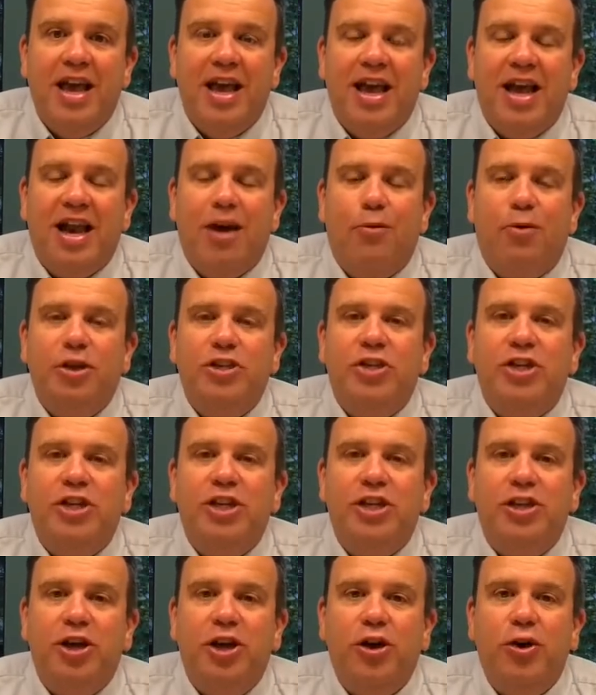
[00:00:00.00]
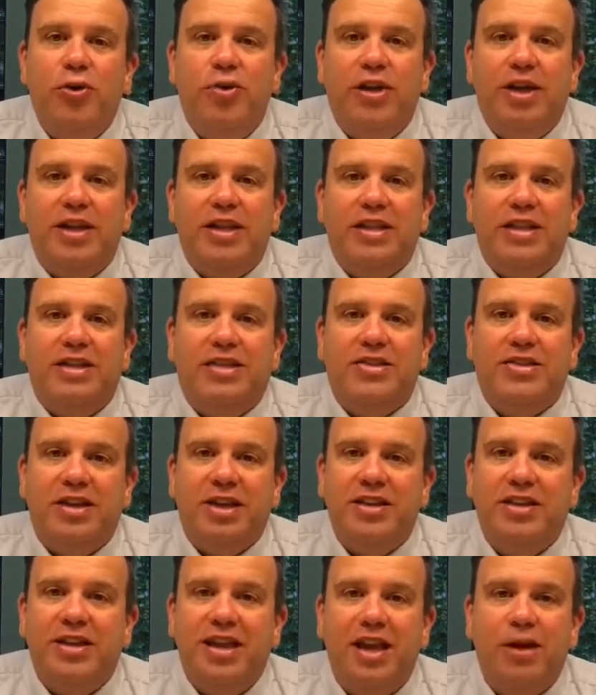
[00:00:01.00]
And I want you to know that
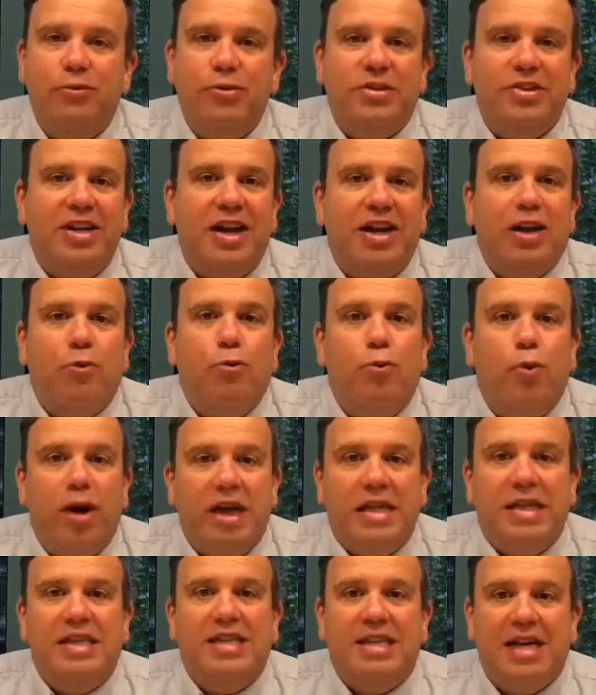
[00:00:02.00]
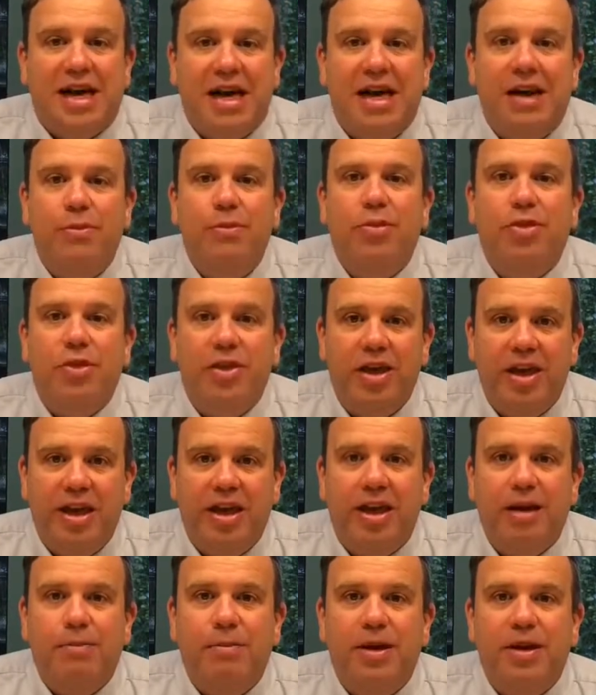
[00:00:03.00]
Sunday was not a one-time
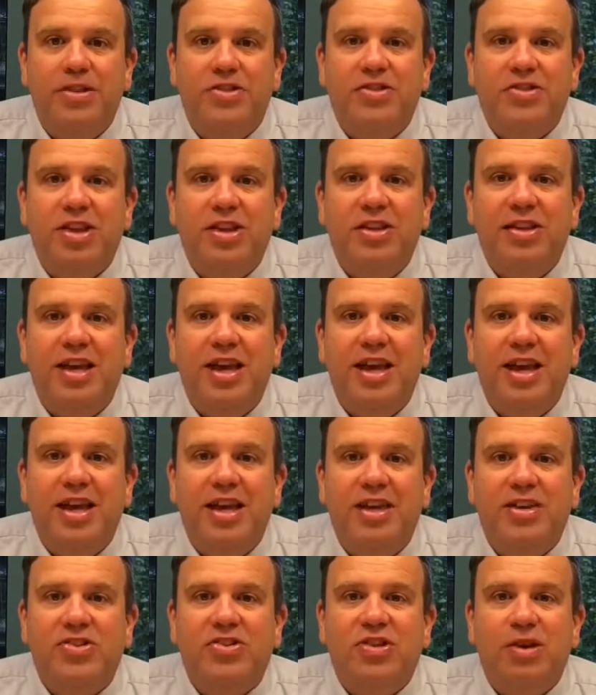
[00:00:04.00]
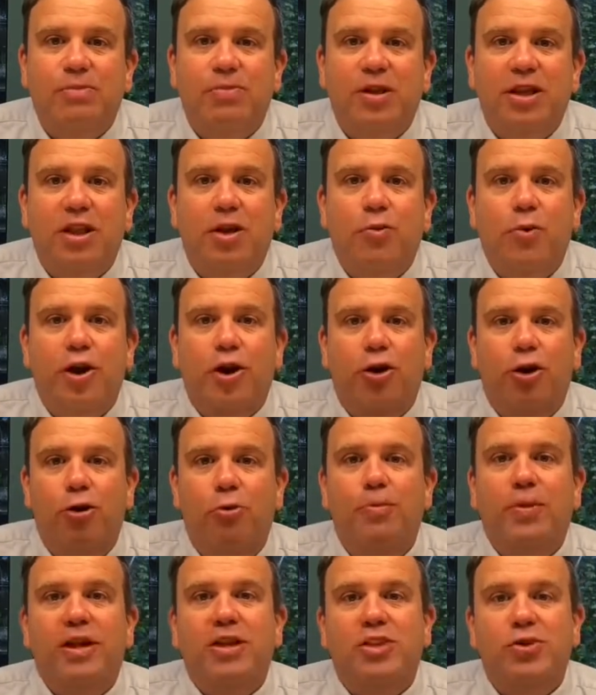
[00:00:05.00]
thing, but Sunday is something that we are
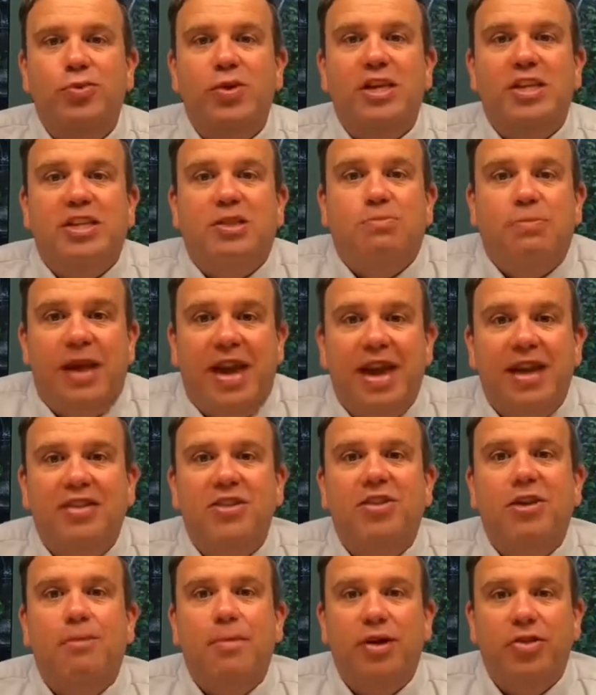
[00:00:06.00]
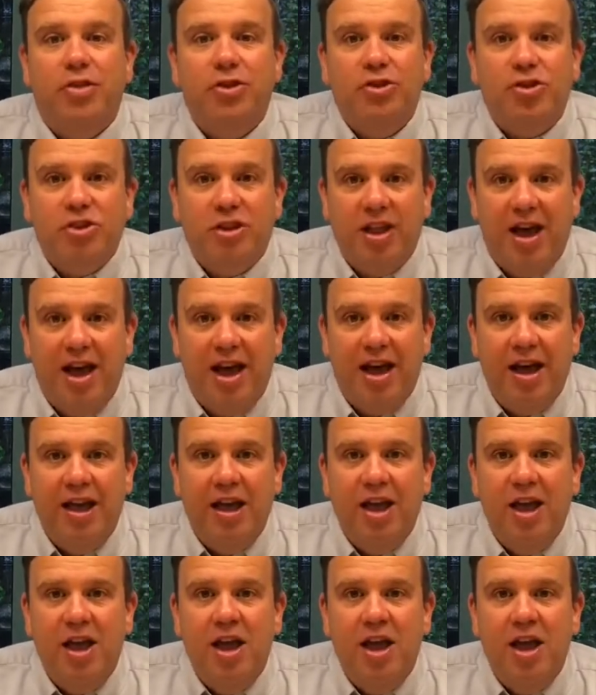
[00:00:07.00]
hoping to expand in the month of July.